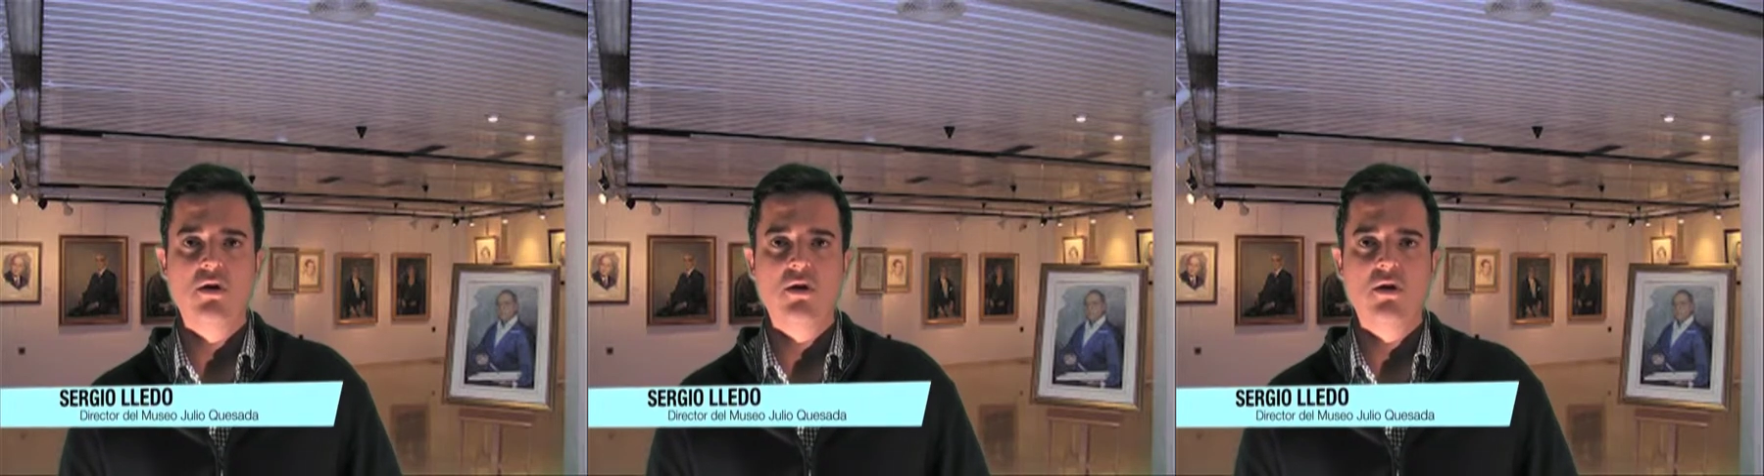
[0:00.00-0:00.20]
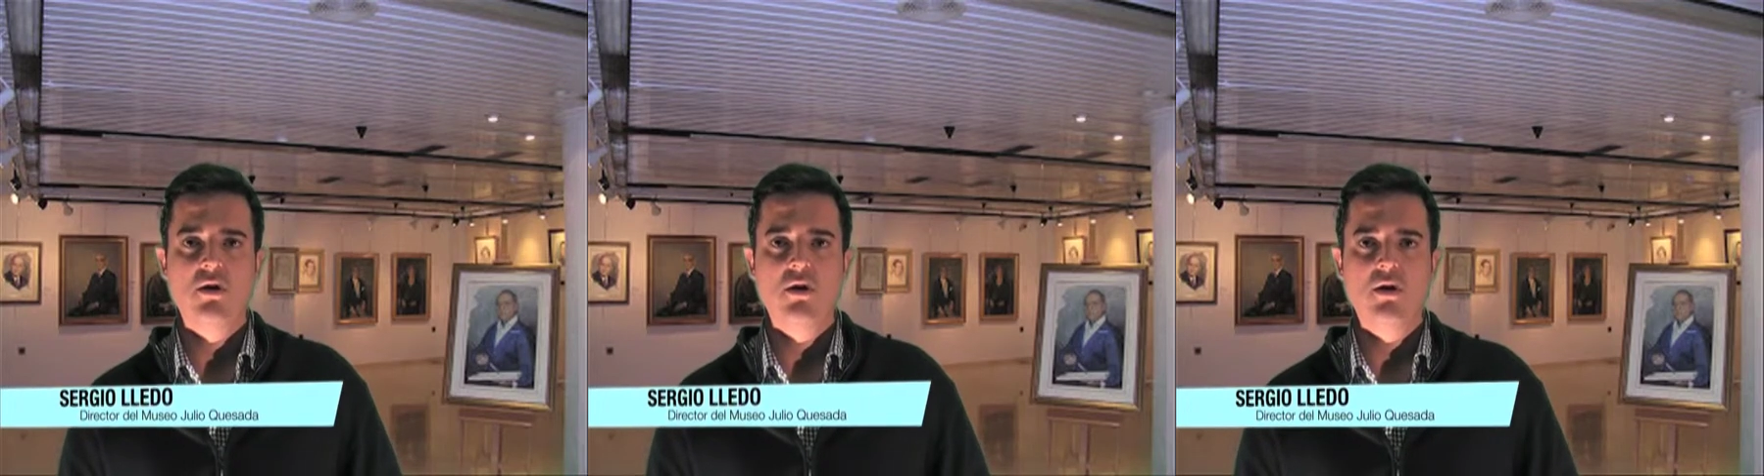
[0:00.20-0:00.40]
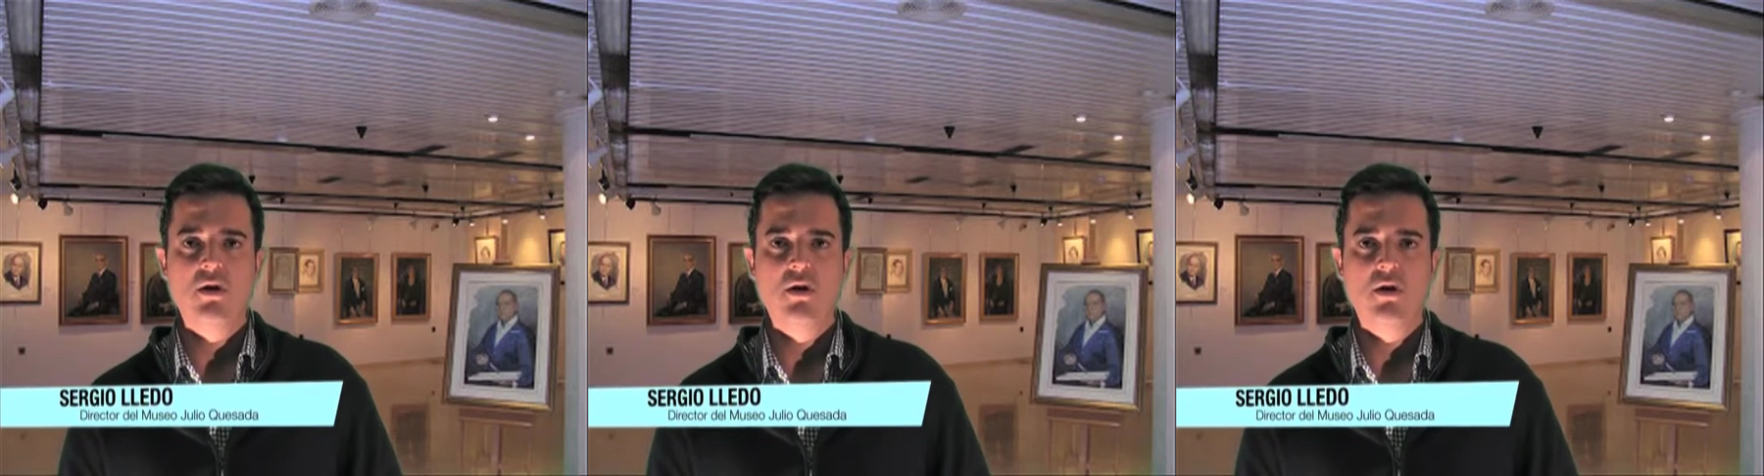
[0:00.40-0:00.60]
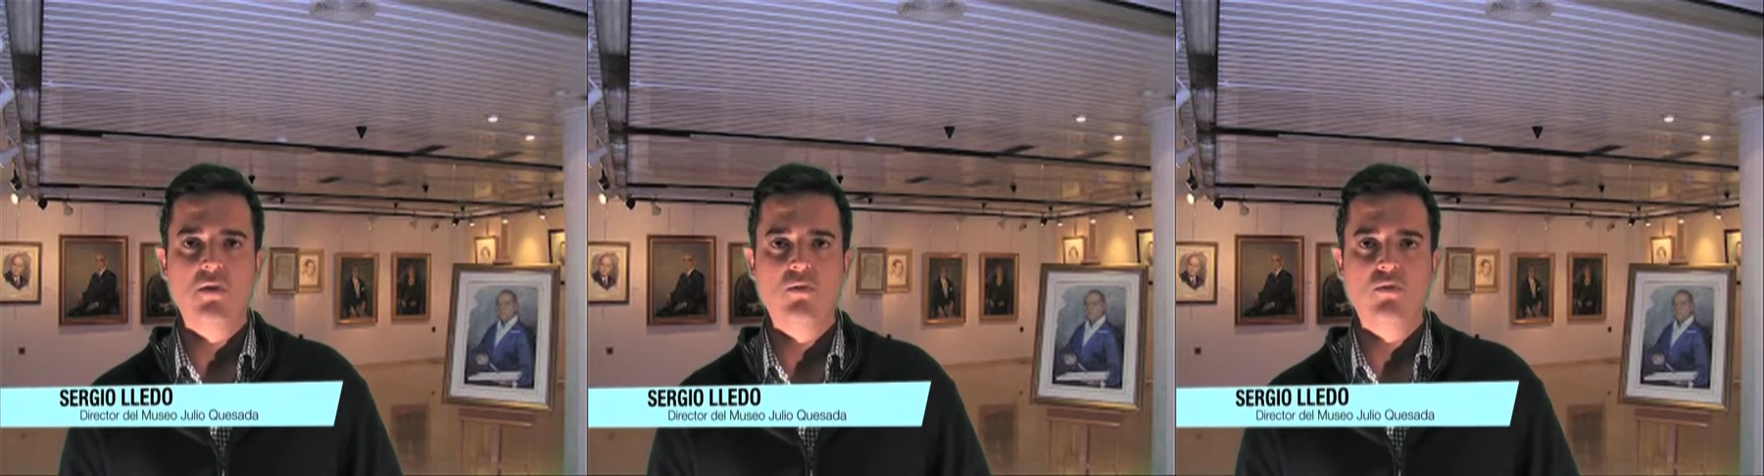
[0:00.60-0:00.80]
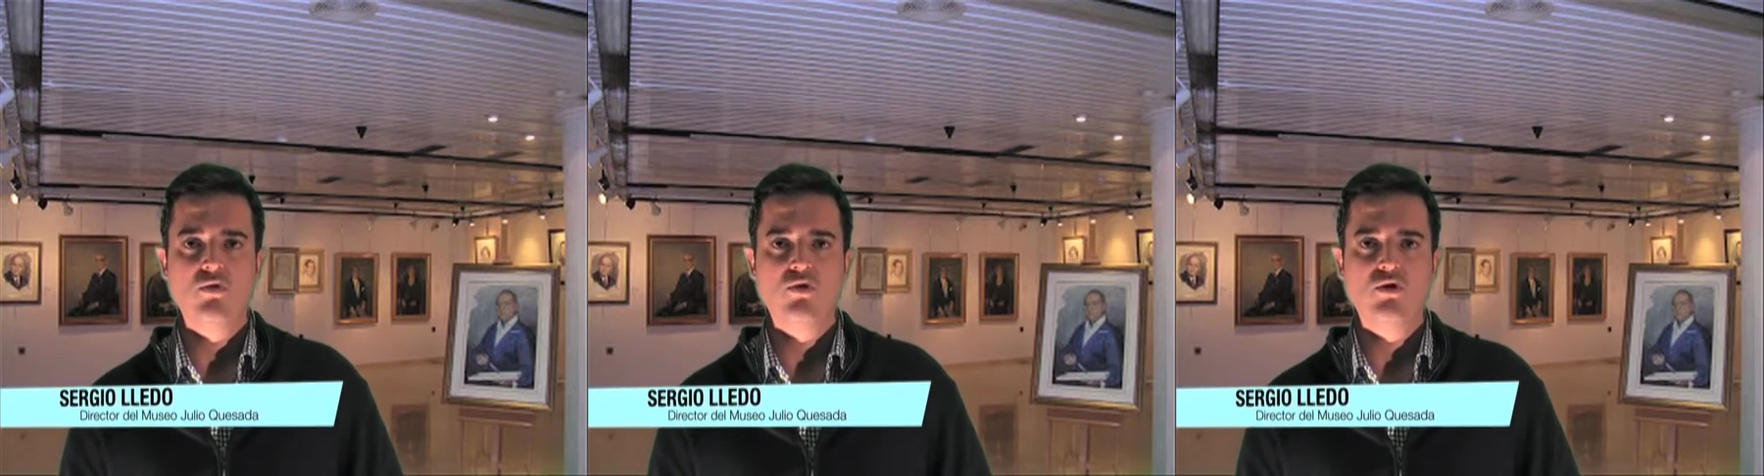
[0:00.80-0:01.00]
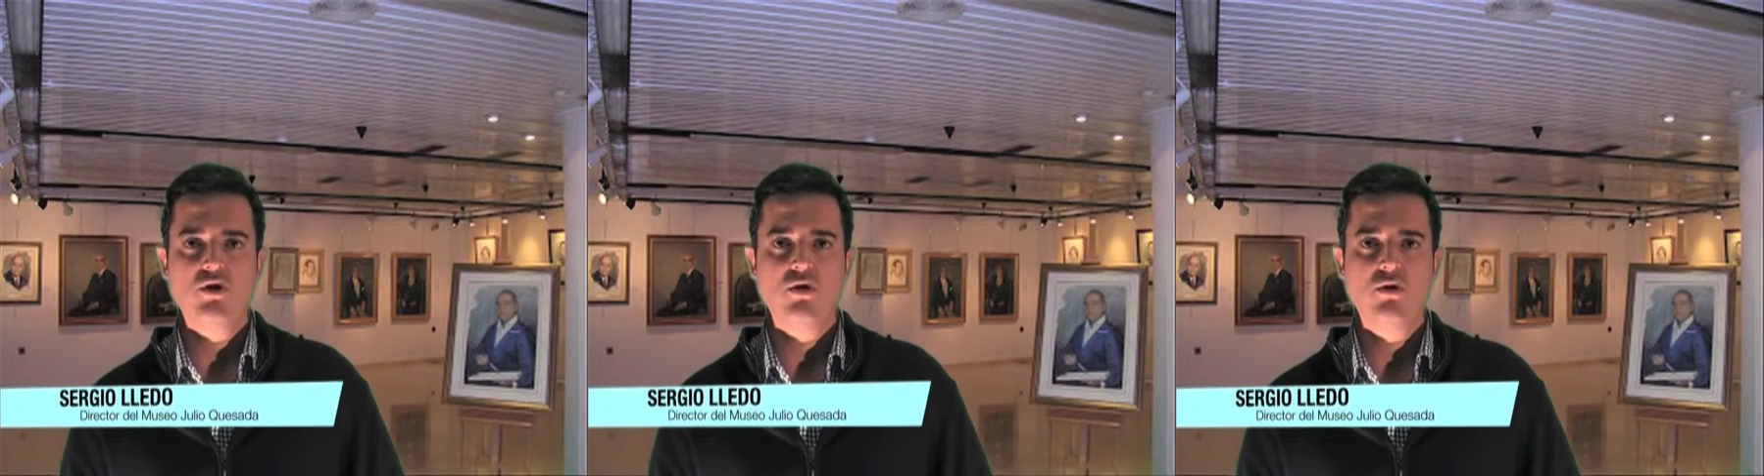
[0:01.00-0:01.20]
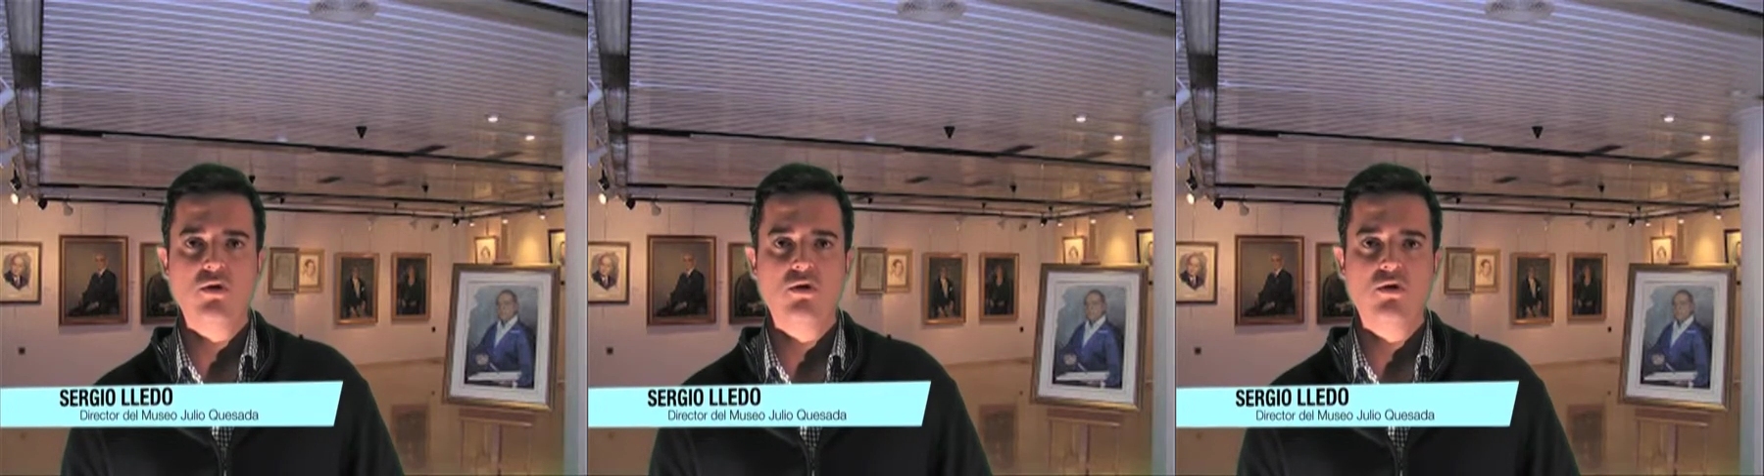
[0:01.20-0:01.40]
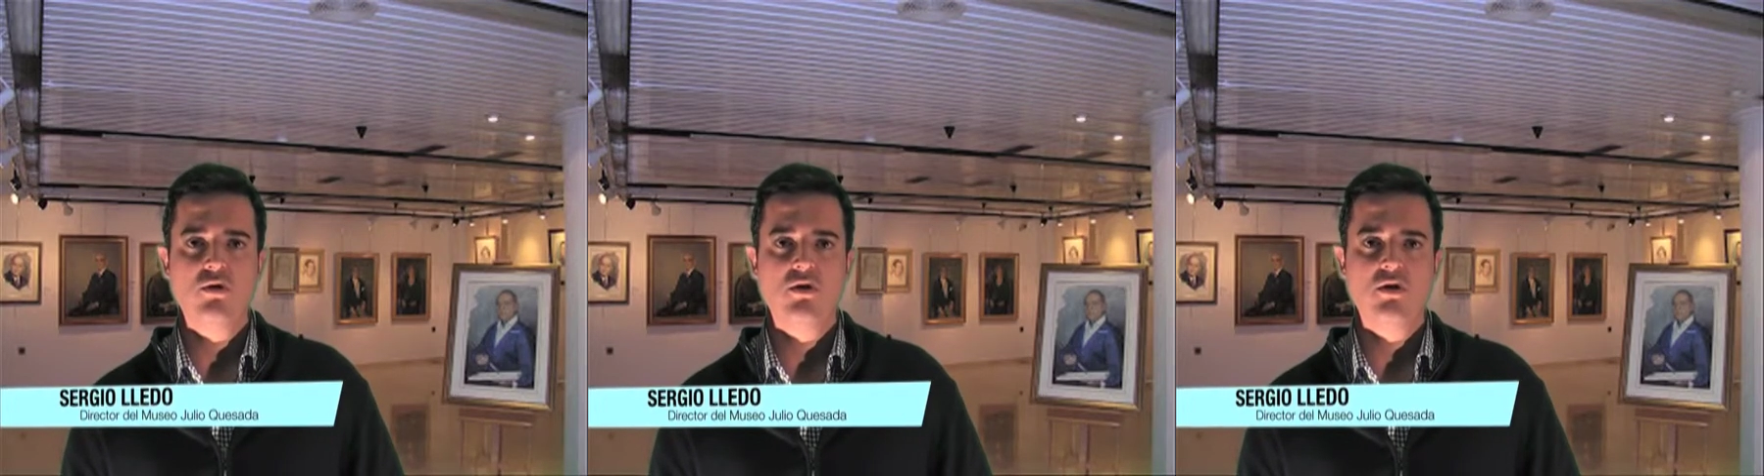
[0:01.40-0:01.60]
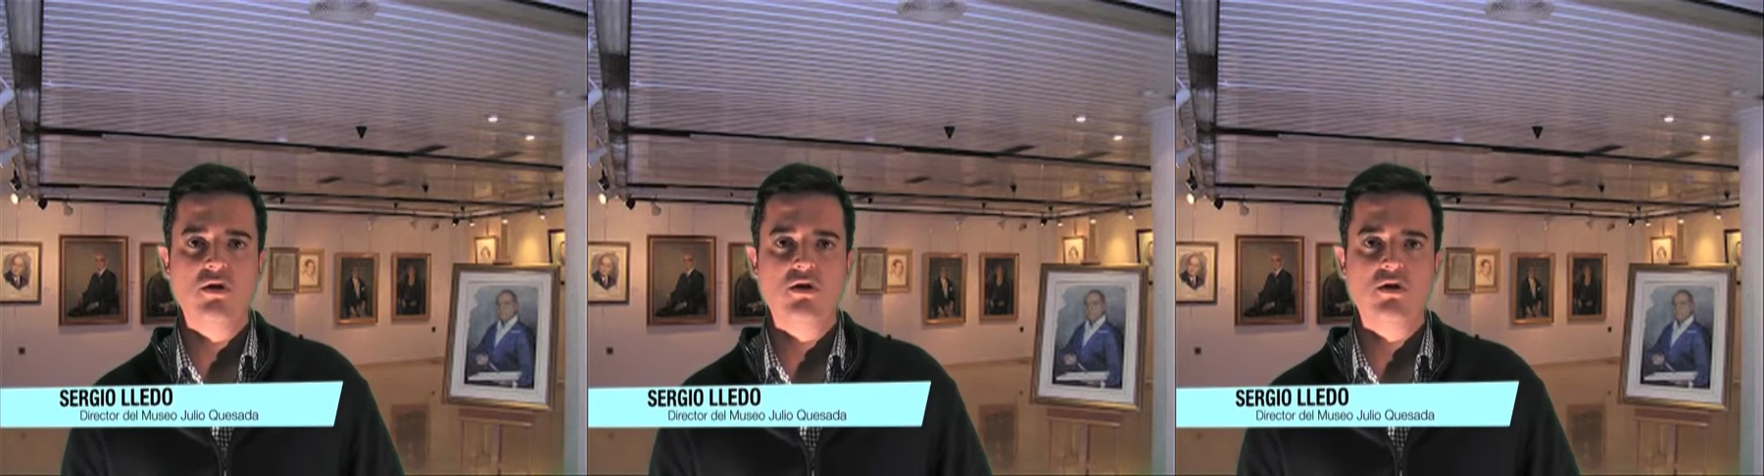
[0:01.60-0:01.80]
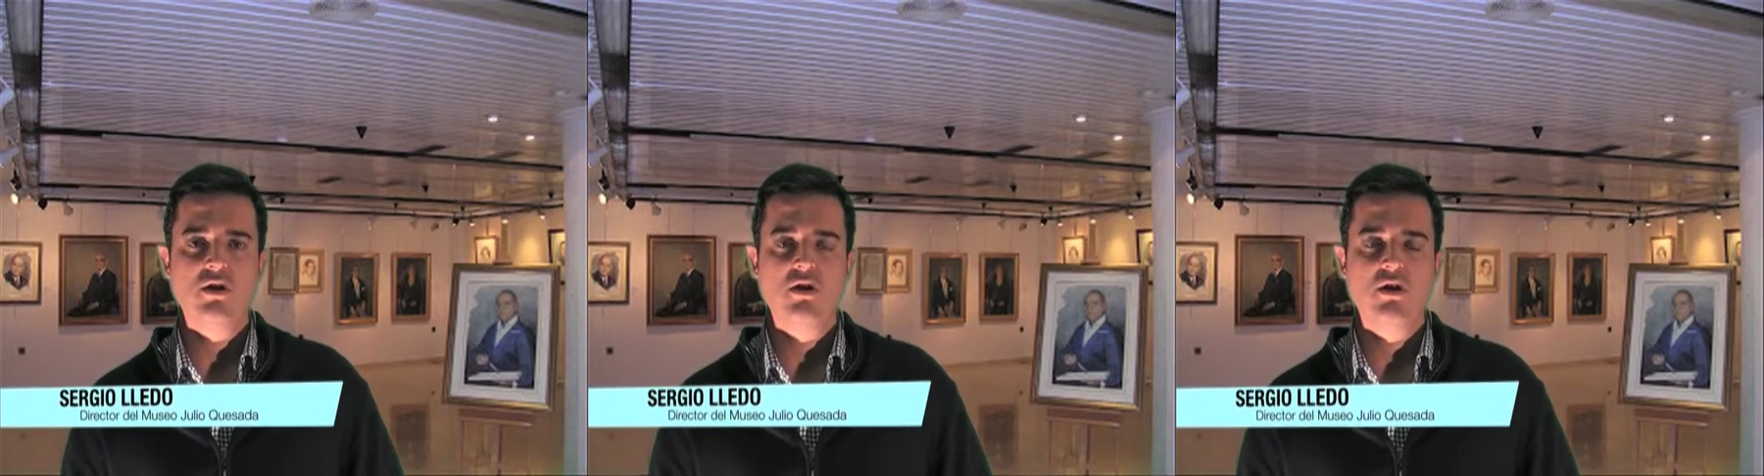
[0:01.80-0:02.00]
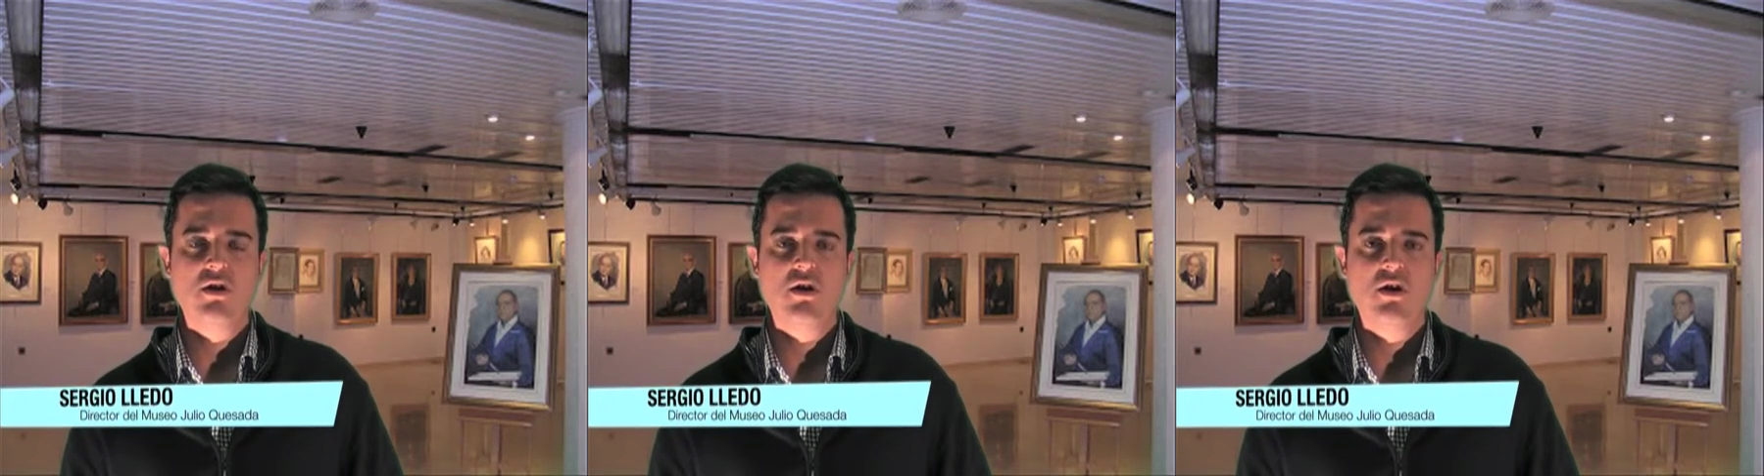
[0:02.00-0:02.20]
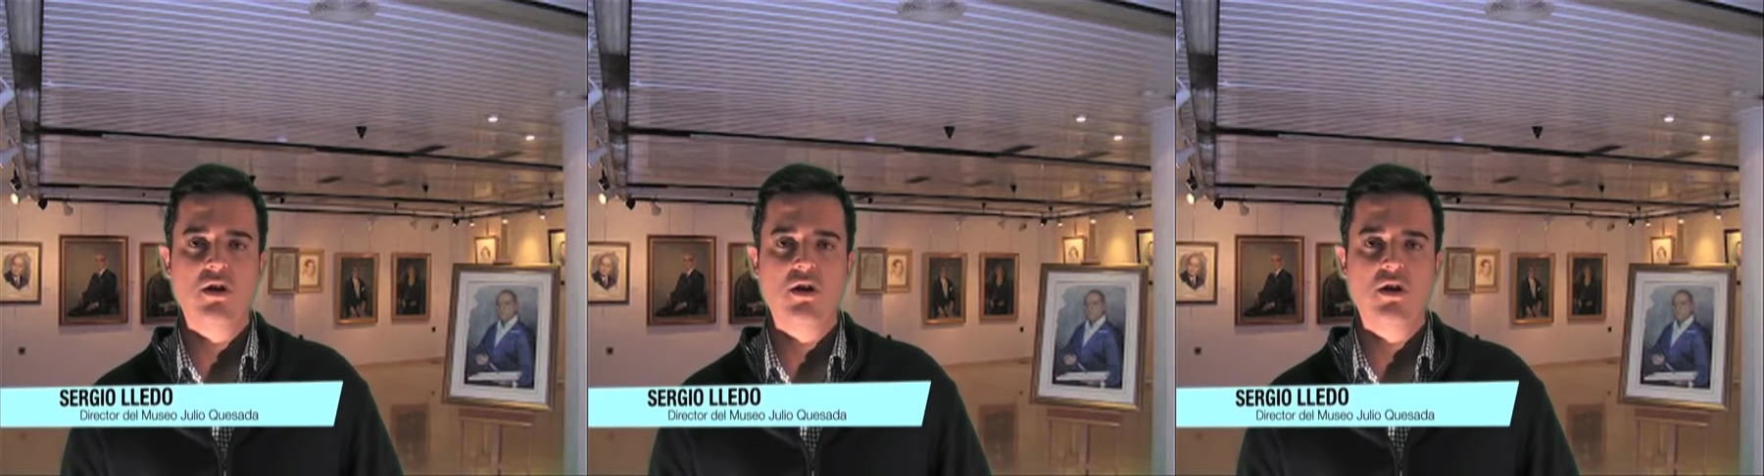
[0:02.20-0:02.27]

to foster son of Crevillent,